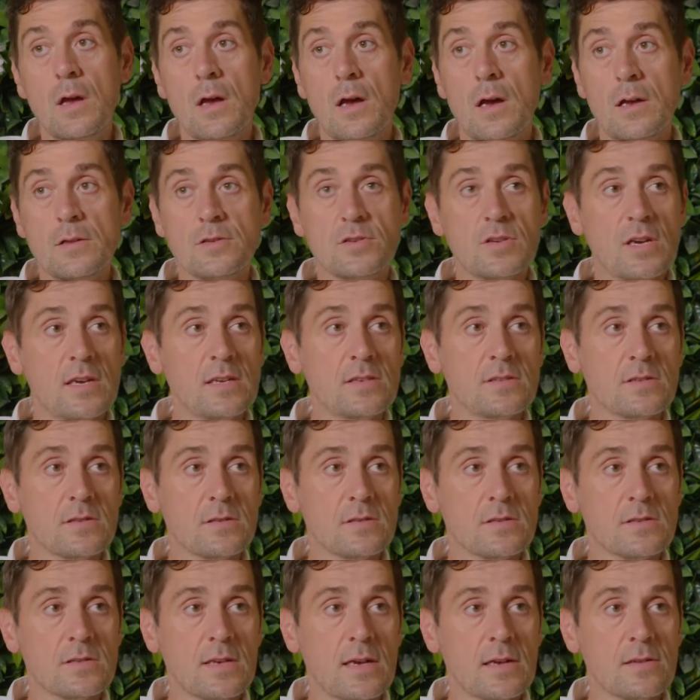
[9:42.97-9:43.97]

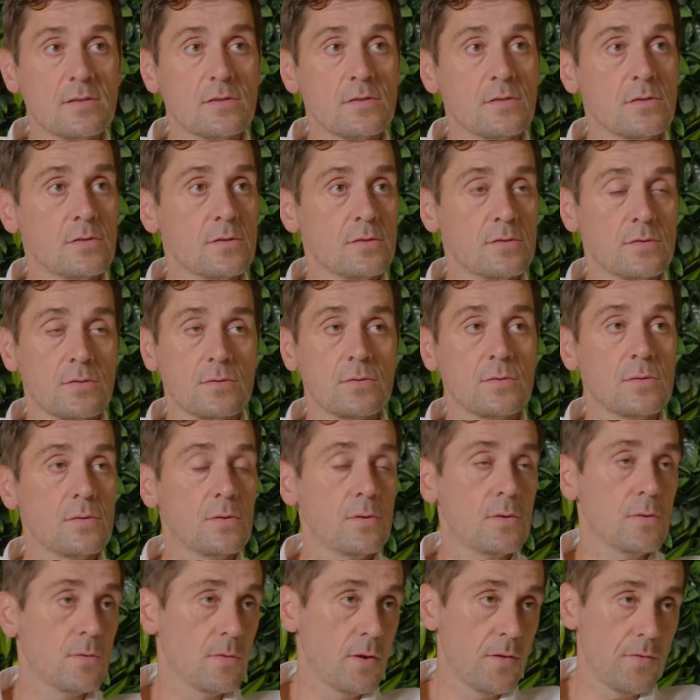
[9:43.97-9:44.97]
adjacent sectors
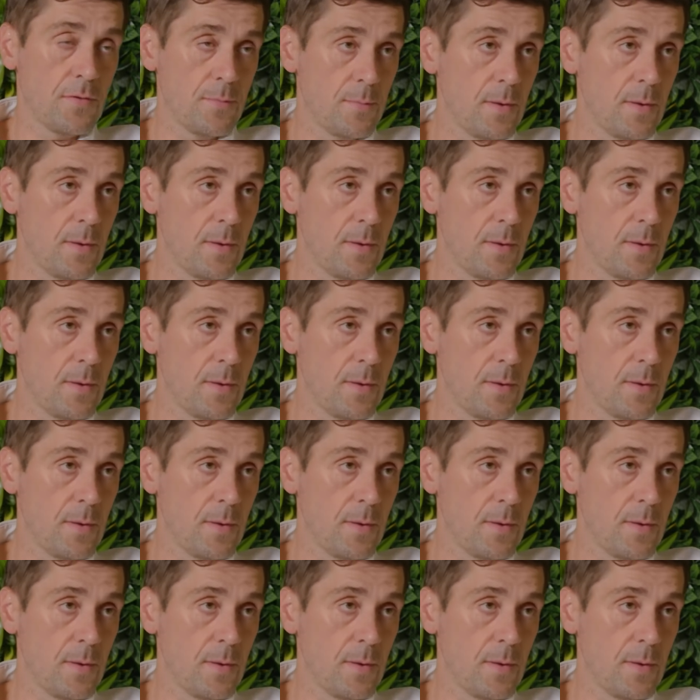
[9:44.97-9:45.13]
or other